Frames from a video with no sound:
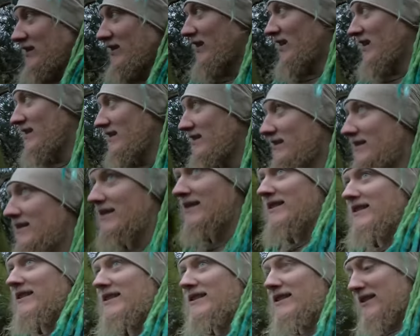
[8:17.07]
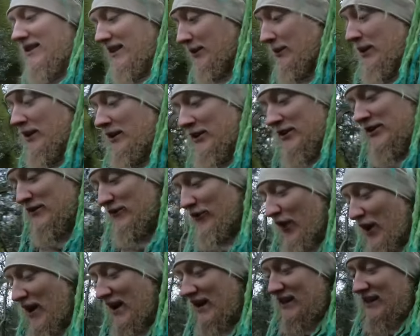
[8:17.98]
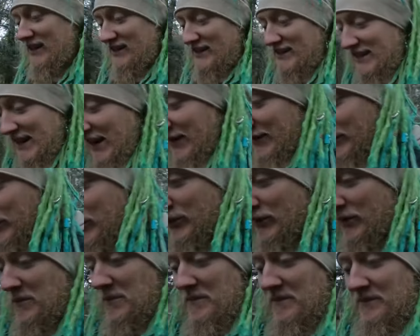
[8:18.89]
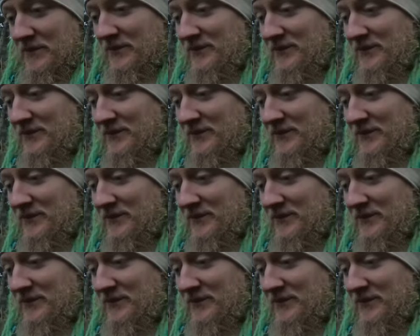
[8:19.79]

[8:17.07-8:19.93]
nice. Like, when it doesn't rain and it's kind of warm,